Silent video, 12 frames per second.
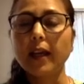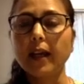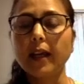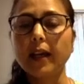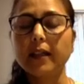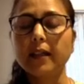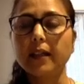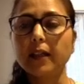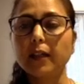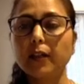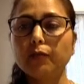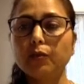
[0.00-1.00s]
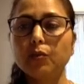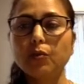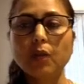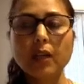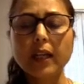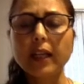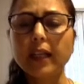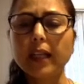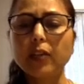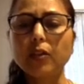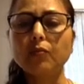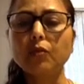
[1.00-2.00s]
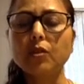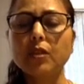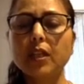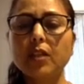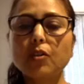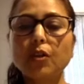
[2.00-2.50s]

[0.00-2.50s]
And if you do not like any of those things,